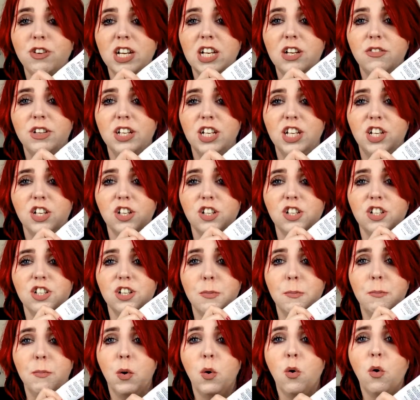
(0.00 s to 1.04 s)
Really
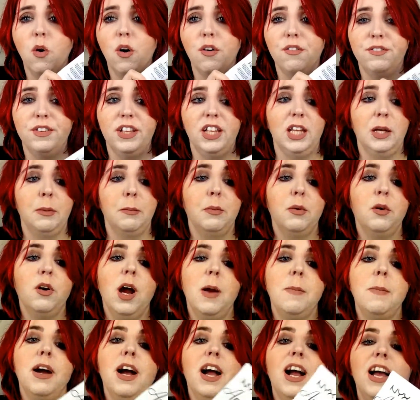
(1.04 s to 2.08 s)
good pore filling
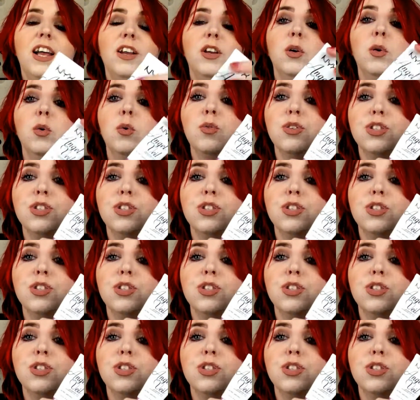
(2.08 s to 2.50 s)
primer. And